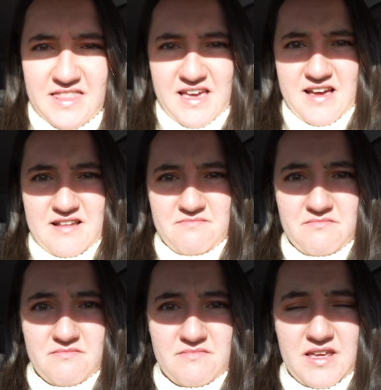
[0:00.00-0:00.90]
that
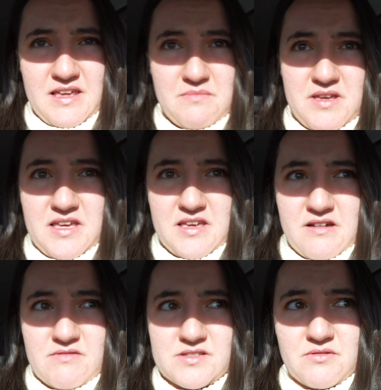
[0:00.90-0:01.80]
maybe
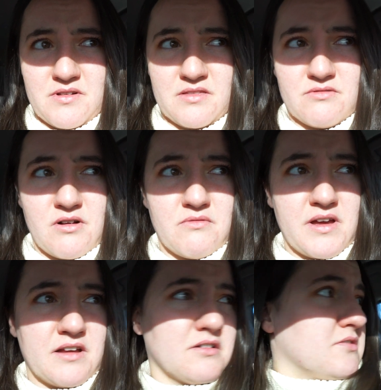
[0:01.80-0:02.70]
I was going the wrong
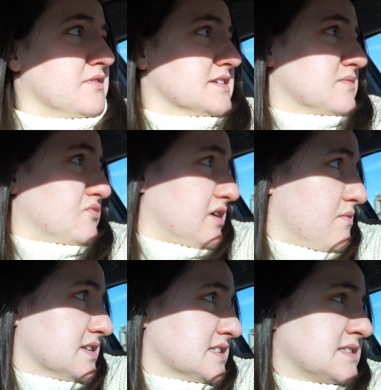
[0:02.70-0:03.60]
way or going somewhere I
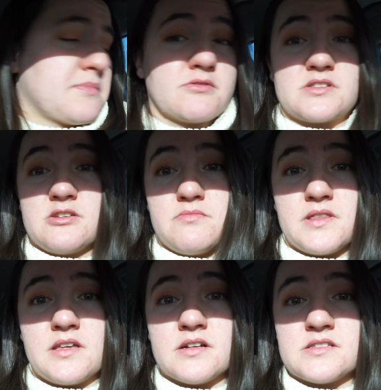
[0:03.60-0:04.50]
wasn't supposed to.
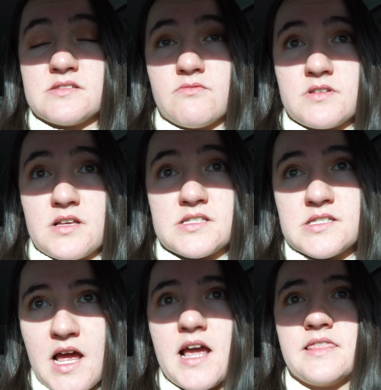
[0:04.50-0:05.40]
But there's a
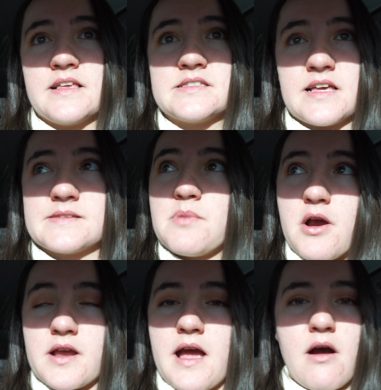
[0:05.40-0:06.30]
sign that says
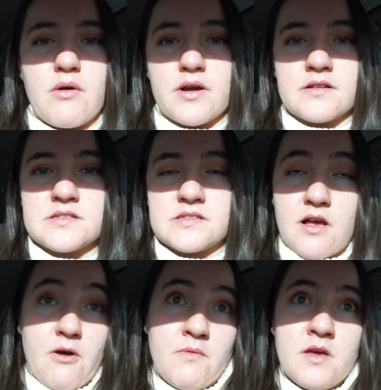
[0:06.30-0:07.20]
park hours,
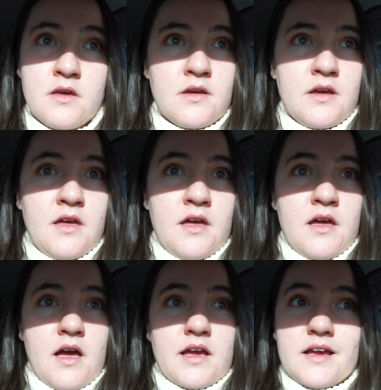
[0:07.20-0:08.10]
so
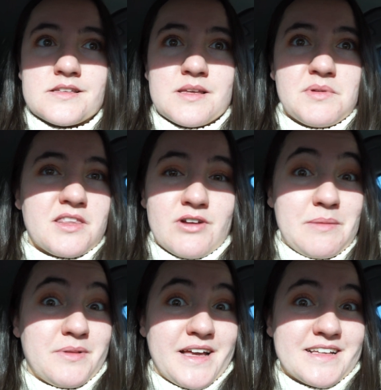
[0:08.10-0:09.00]
I guess I'm in the
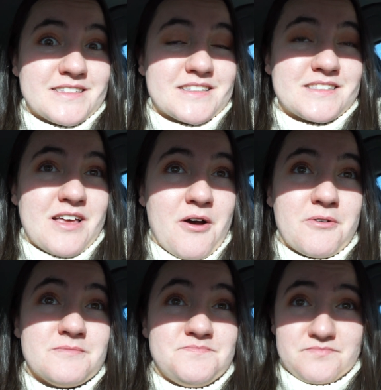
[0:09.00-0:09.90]
right place.
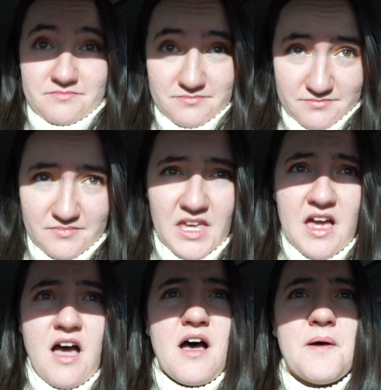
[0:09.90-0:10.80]
So
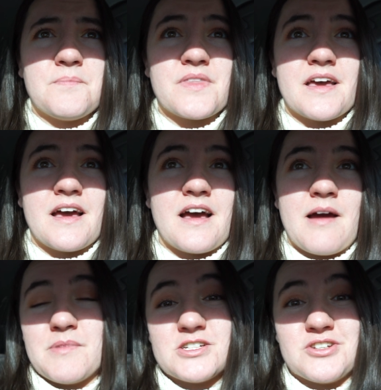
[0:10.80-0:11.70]
I'm
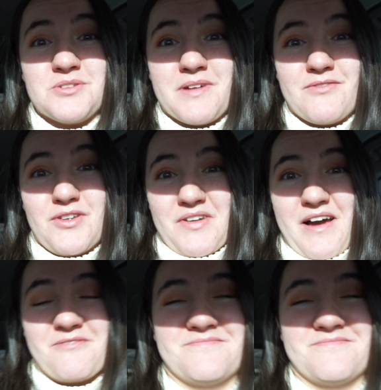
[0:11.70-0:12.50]
going to show you my view now.